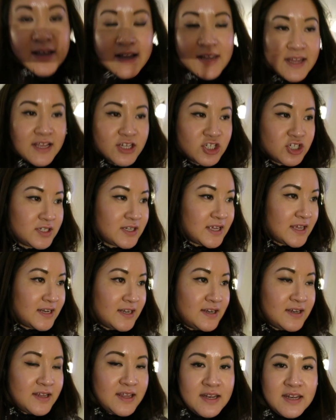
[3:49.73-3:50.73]
collection and
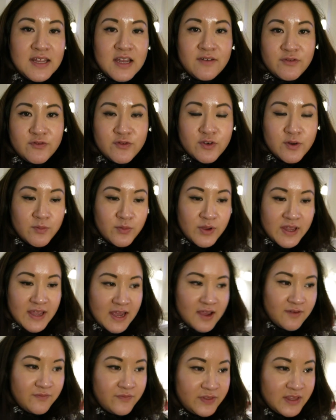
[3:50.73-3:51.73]
then in the other room we
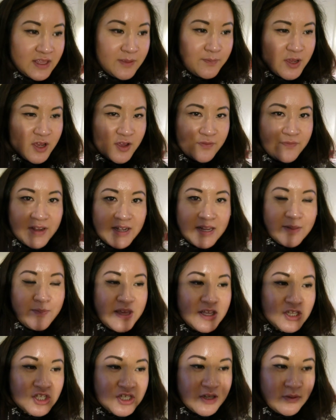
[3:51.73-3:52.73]
have the Perfectly
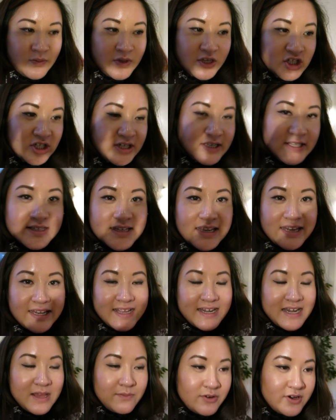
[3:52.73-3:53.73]
Peachy which is in
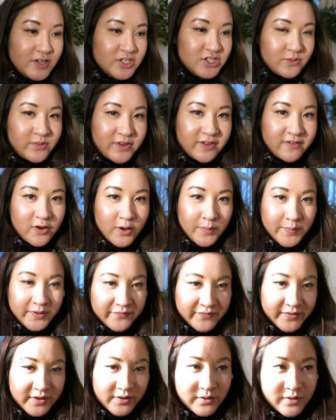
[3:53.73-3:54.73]
collaboration with Copper
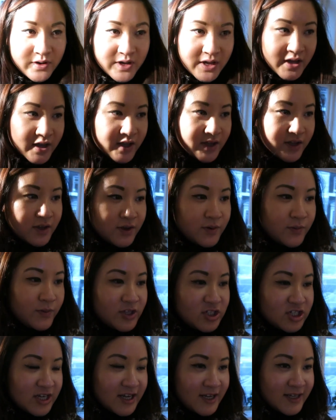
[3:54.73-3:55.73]

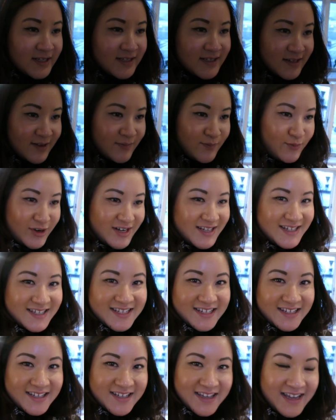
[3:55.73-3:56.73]
which is a
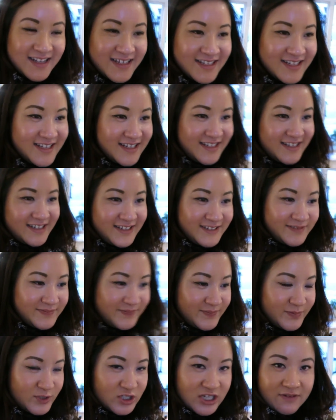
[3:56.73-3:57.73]
breast cancer
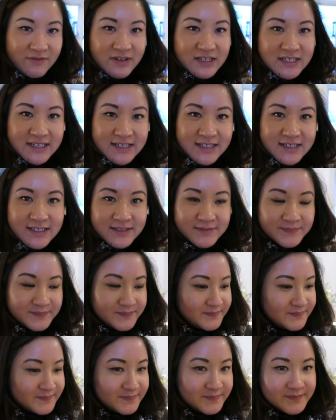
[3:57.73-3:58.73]
charity
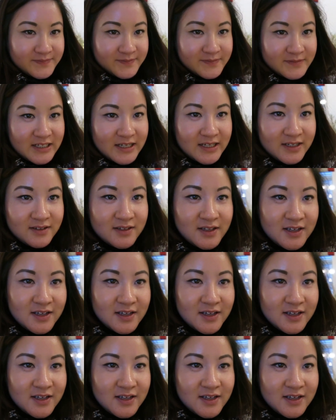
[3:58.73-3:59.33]
thing.